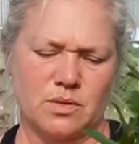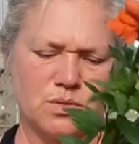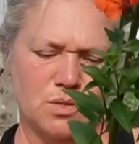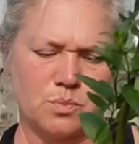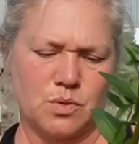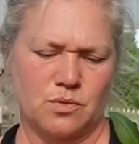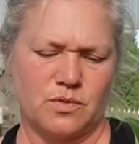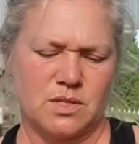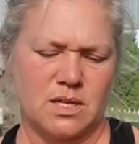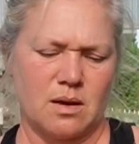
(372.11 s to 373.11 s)
This was a
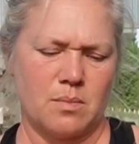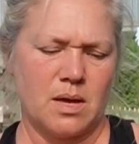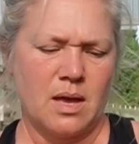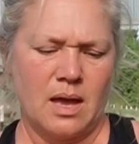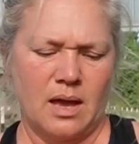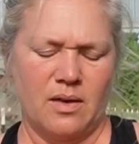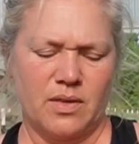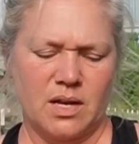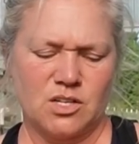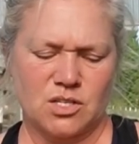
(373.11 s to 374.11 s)
beautiful stem. And
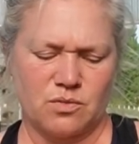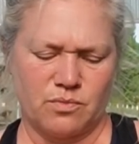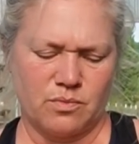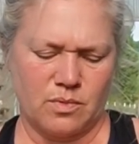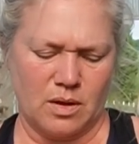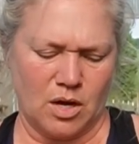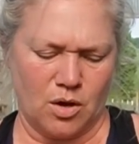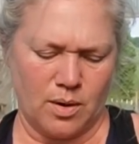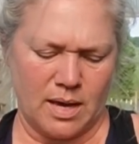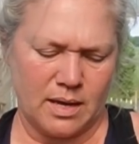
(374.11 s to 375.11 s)
then I just
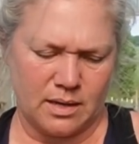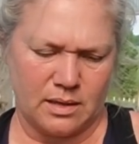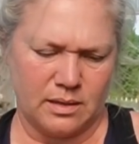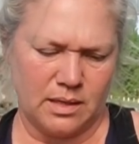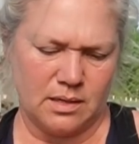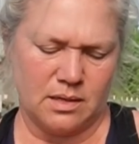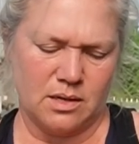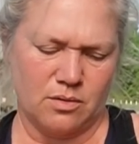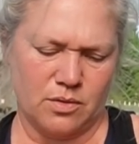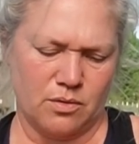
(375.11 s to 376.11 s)
go ahead and clean it
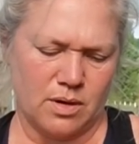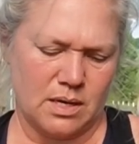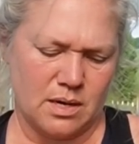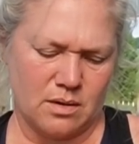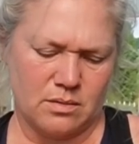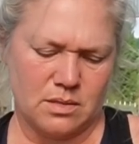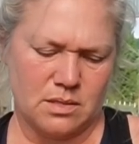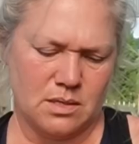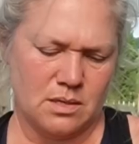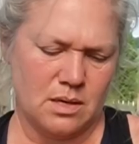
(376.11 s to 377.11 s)
here in the
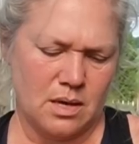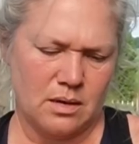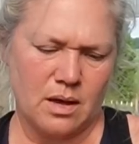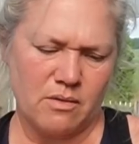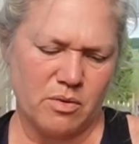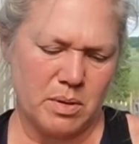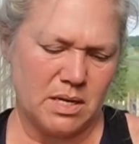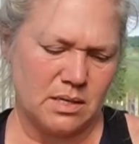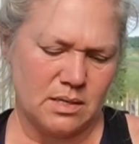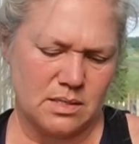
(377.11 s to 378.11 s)
greenhouse. Not
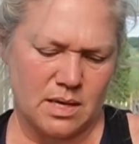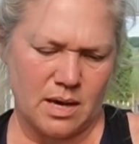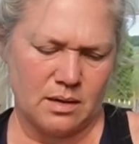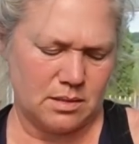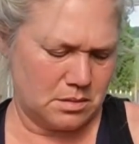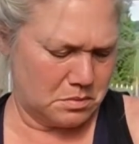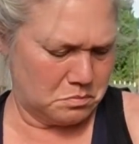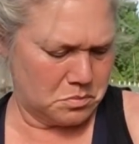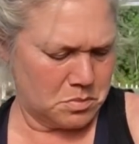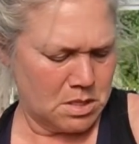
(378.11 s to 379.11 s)
everybody does that.
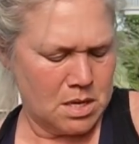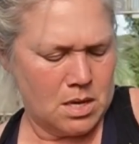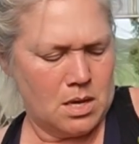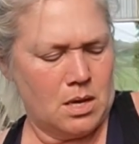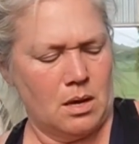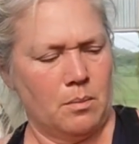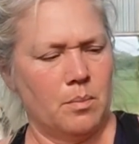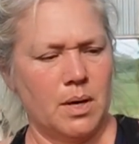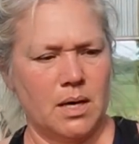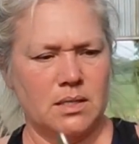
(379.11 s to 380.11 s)

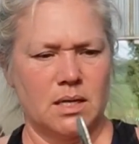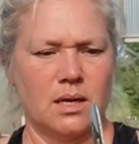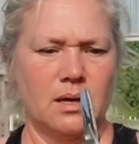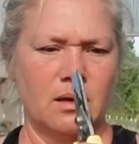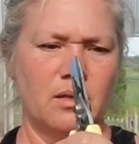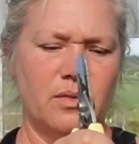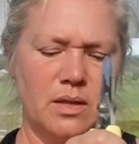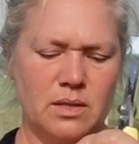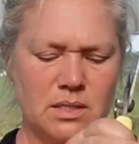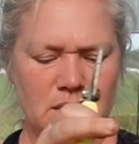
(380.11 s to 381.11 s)
But, and
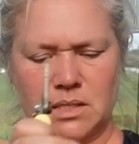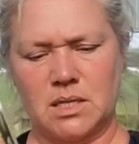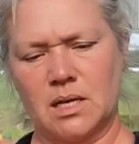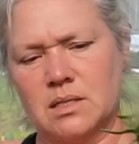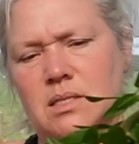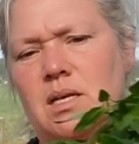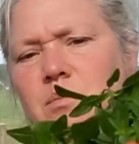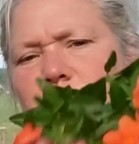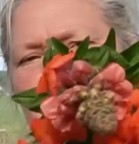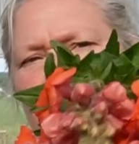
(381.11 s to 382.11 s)
then this is 10
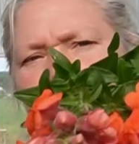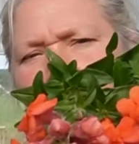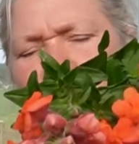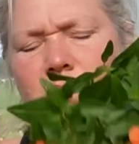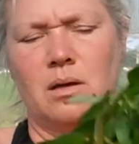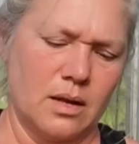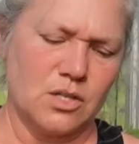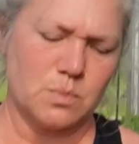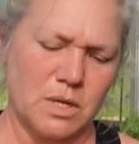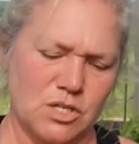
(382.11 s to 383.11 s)
stems here. I
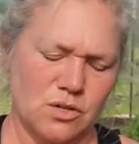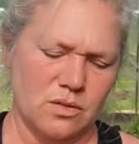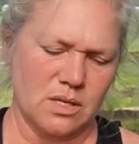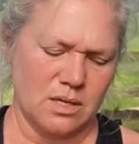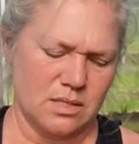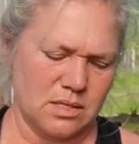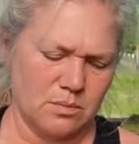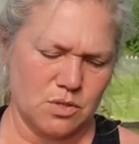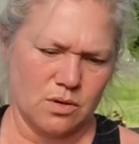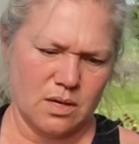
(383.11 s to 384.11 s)
just make sure the
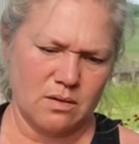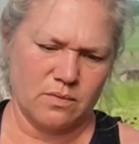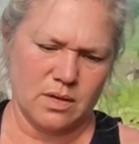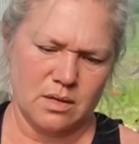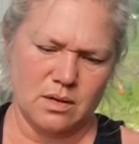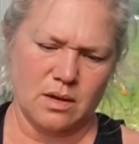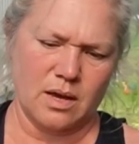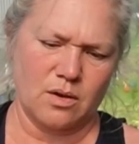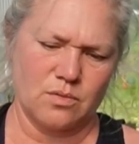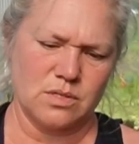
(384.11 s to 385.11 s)
stems are even.
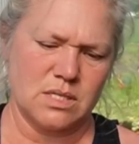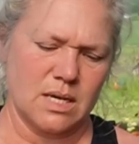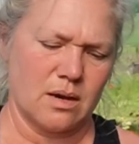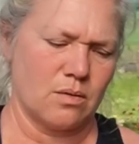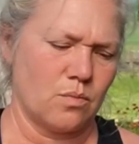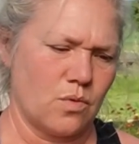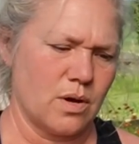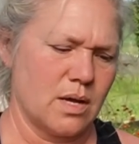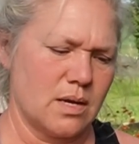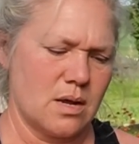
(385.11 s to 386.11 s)
I go down
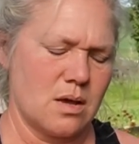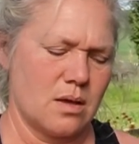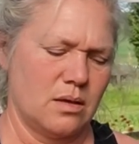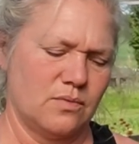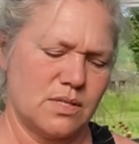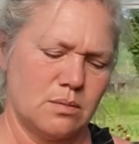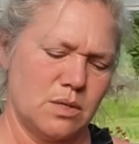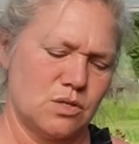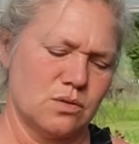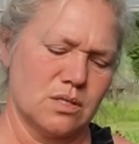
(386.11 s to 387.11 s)
one. You've seen
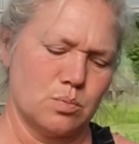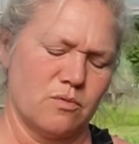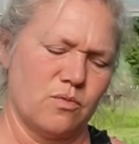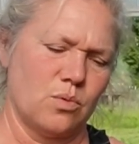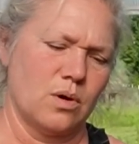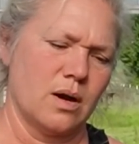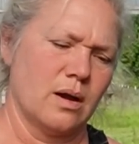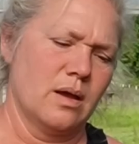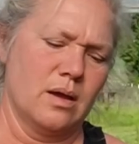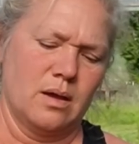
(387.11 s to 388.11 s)
me do this before.
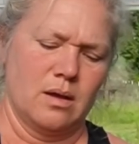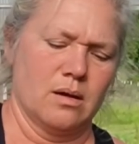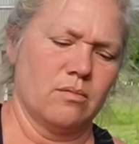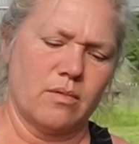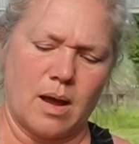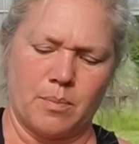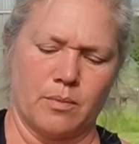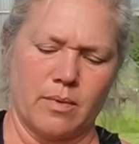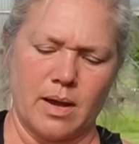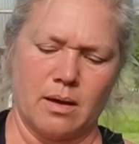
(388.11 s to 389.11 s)
Wrap
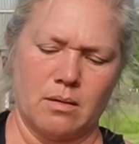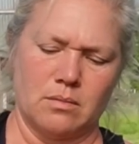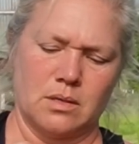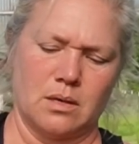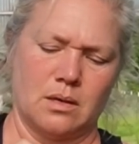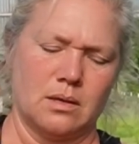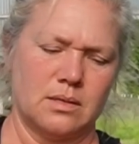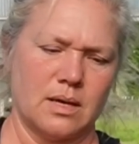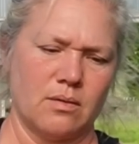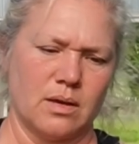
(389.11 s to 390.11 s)
around,
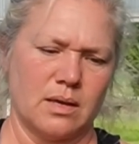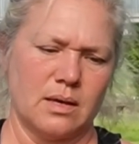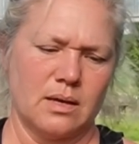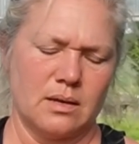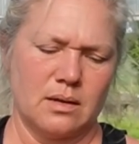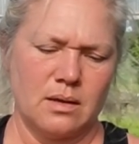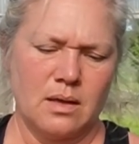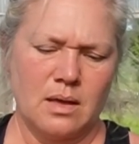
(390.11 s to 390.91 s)
down again.